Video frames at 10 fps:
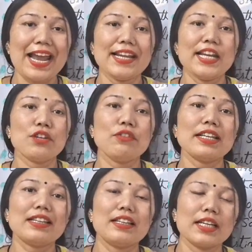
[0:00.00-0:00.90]
and it
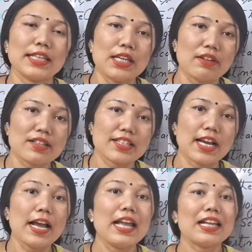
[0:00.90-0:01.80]
will give us
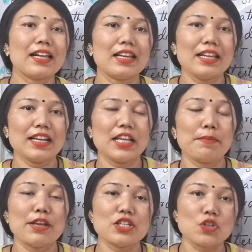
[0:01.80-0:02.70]
the clear
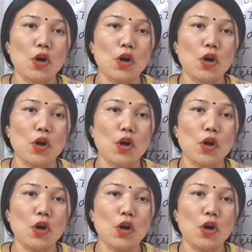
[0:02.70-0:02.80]
images